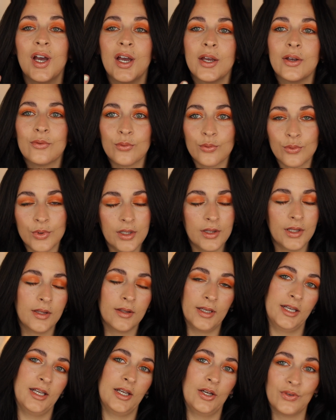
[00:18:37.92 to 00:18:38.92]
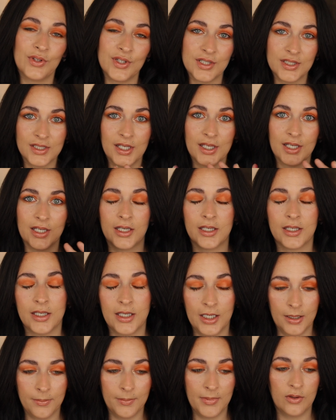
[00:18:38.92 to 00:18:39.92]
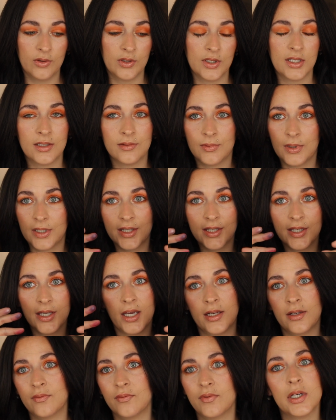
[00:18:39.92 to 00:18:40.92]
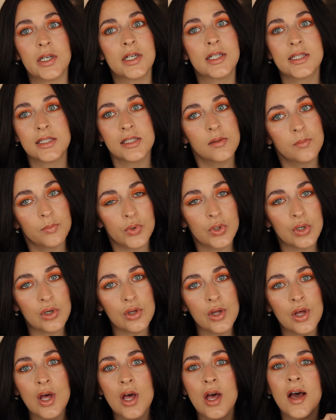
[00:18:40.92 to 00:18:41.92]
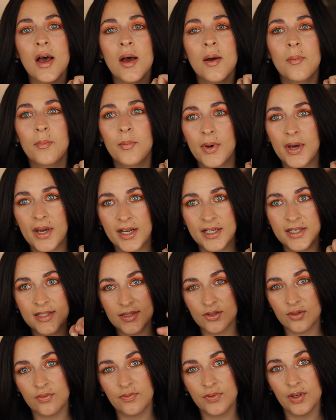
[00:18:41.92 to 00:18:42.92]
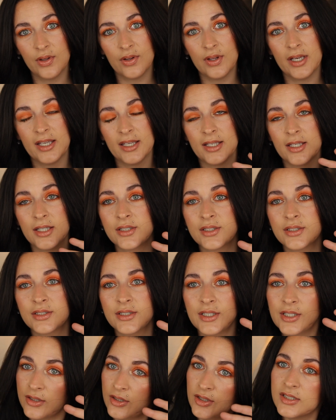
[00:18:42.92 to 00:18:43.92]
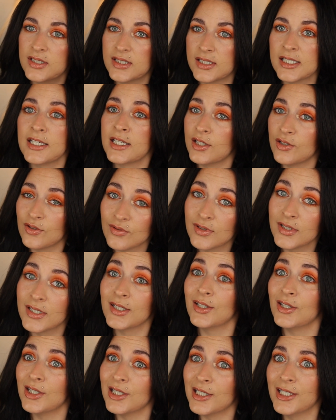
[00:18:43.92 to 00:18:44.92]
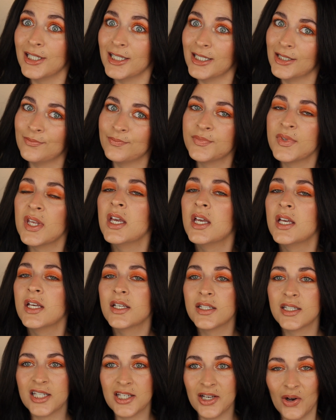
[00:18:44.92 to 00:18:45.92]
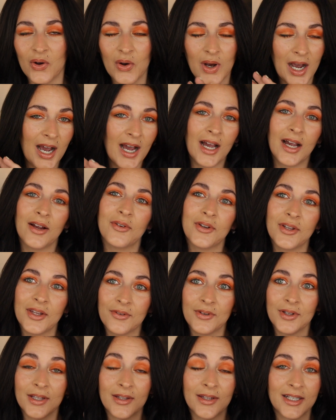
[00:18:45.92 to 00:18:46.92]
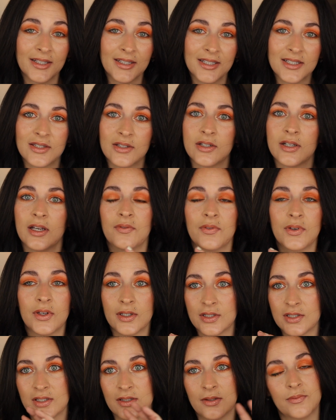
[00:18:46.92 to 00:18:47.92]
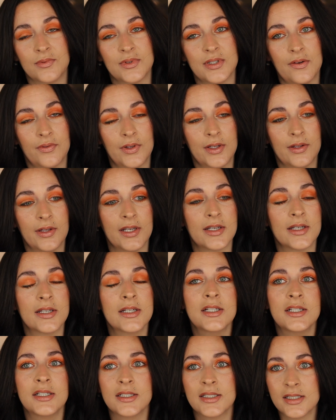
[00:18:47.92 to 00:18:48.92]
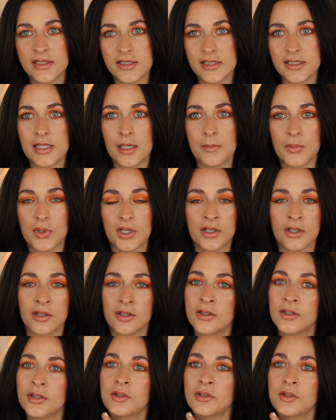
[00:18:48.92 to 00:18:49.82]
I really like how this like came out. It, again, very simple, but I still feel like it looks like I'm trying hard, you know? So I really, really like this look. I feel like it's definitely like summer